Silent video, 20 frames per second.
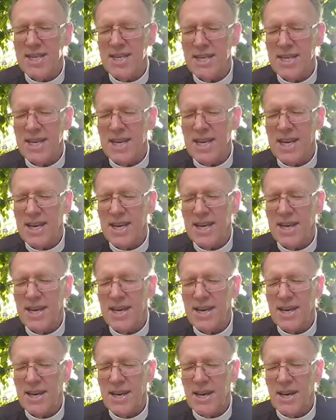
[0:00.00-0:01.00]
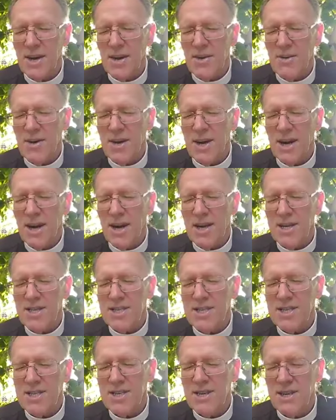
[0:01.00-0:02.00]
to Thee, we
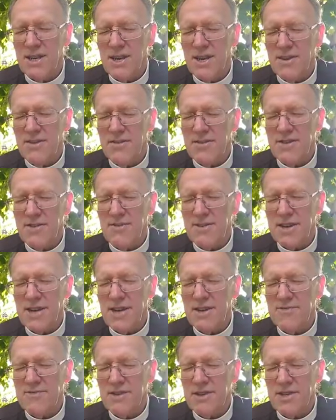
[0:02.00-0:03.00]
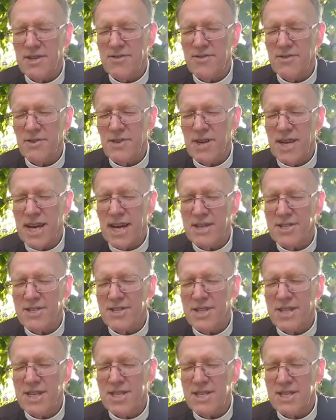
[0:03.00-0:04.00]
ask for the forgiveness of all our
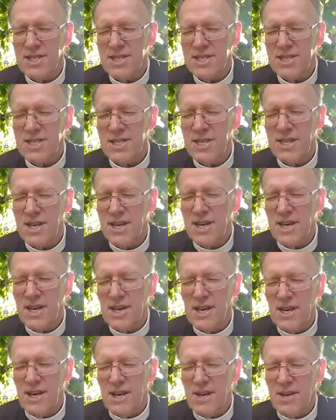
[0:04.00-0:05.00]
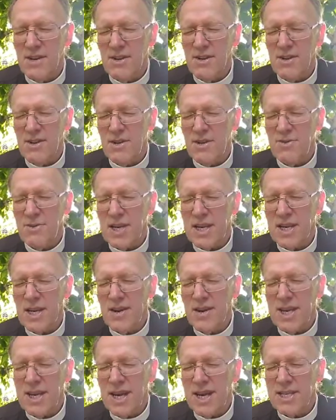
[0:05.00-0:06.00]
sins. Lord, we
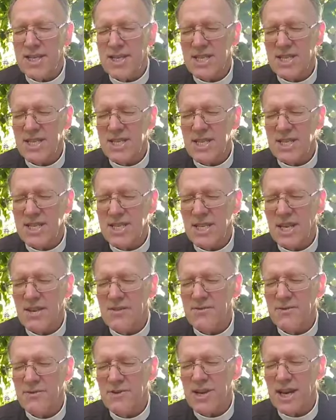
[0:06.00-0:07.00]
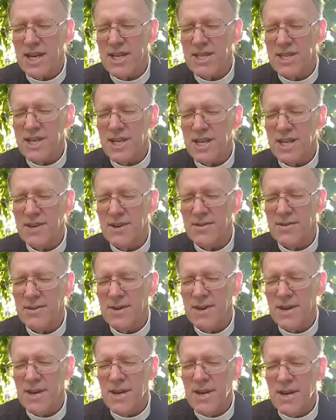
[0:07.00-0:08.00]
know in us is a sinful nature
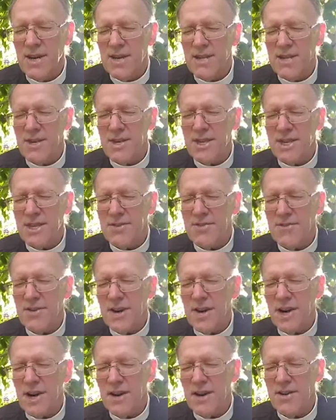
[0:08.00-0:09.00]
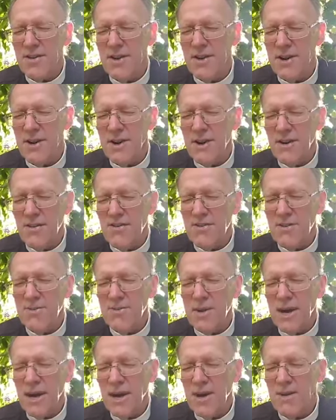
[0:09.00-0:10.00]
that is far from
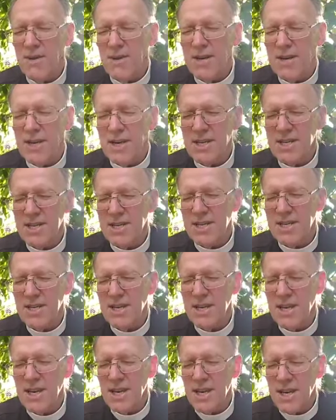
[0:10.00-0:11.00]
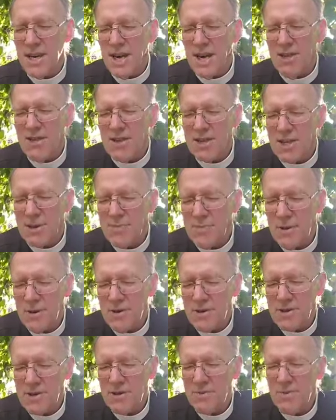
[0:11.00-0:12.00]
the holiness and the
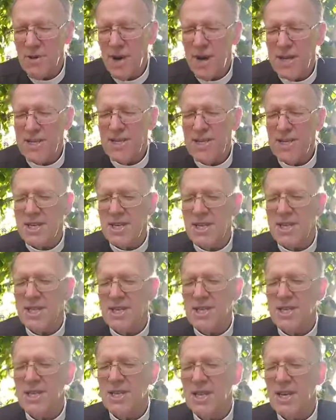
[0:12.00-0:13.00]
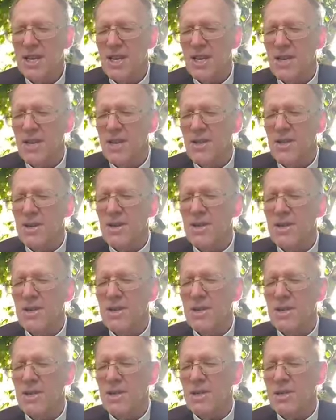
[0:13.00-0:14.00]
spiritual mindedness
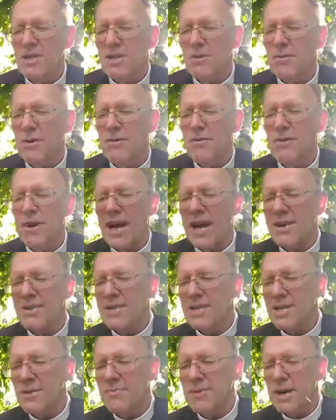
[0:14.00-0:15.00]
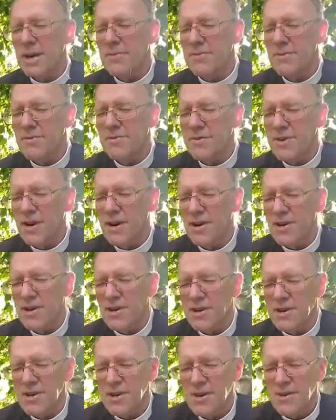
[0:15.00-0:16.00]
that should be found in the people of
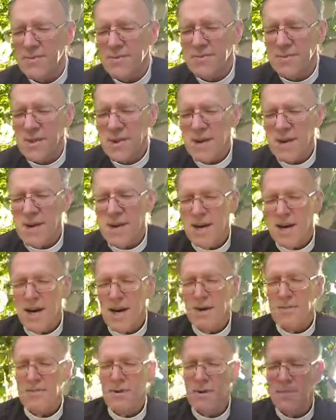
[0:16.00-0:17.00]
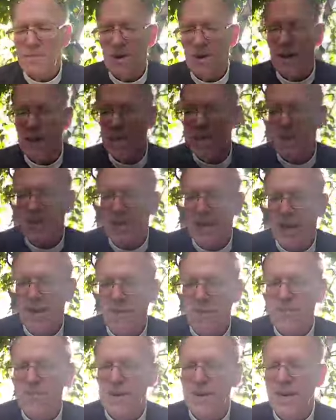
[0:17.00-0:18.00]
God. And we pray that
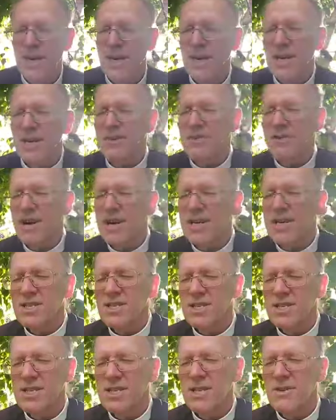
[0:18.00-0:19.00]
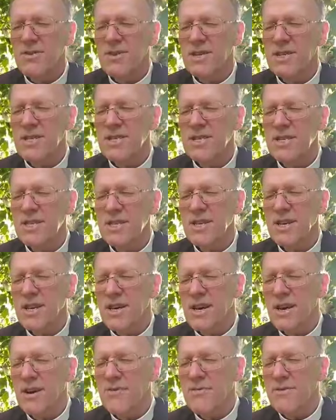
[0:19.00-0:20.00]
Thou would be gracious to us
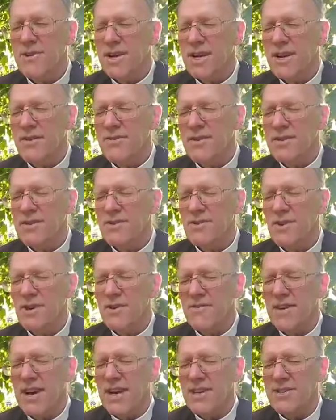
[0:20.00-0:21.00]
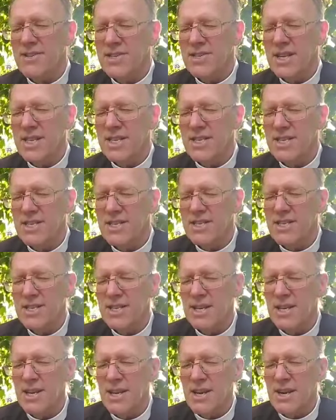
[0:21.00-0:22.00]
and forgive us all of our sins
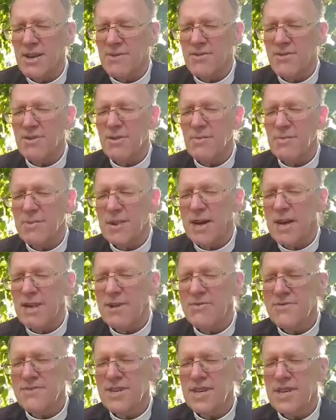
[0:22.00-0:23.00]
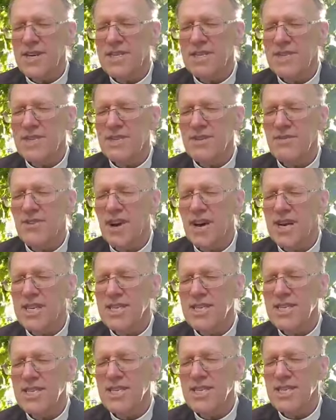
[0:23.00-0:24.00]
through the blood of Jesus
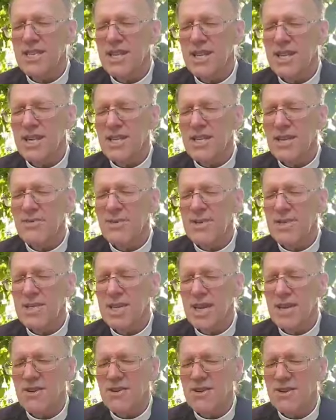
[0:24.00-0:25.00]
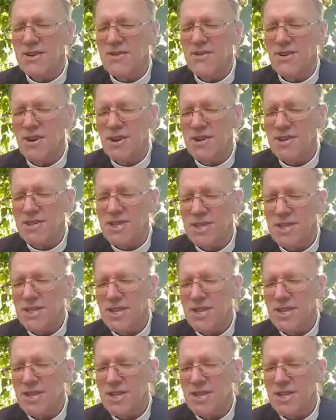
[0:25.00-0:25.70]
Christ that was shed on the cross,